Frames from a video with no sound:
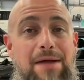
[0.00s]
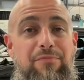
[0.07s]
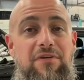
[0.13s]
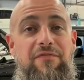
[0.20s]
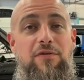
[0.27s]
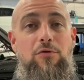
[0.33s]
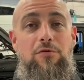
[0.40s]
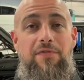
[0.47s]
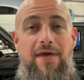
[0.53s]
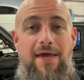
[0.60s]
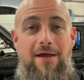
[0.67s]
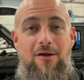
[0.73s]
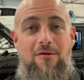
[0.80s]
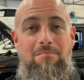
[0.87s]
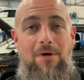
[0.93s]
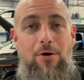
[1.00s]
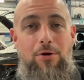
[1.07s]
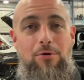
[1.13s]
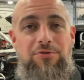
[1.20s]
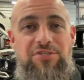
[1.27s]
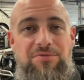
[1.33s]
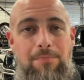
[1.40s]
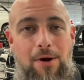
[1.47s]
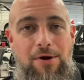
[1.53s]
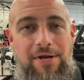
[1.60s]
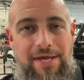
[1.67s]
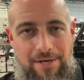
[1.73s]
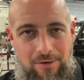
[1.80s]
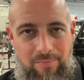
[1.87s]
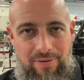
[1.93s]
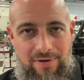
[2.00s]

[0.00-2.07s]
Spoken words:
I'm reviewing the Airmoto Smart Air